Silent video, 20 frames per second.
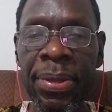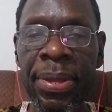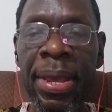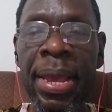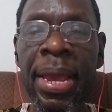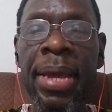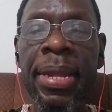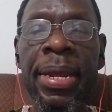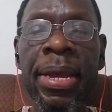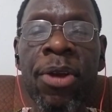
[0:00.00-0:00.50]

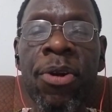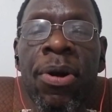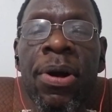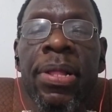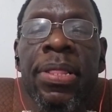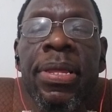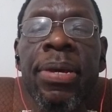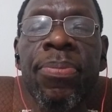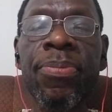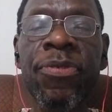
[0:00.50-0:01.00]
and I call
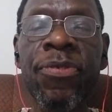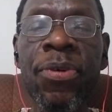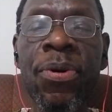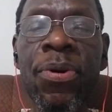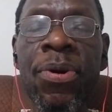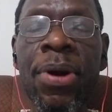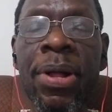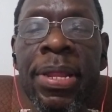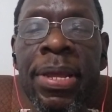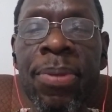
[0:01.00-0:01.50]
them
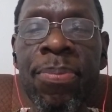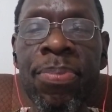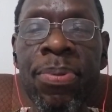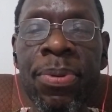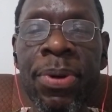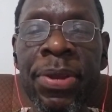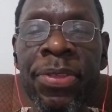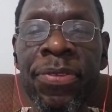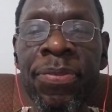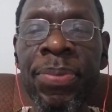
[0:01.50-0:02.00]
so-called
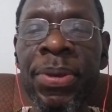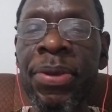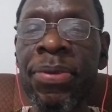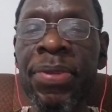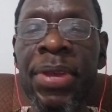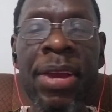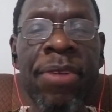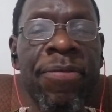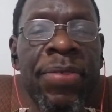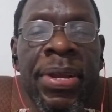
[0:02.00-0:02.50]
imports because
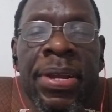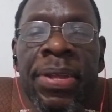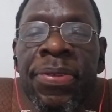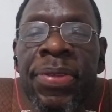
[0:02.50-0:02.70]
Africans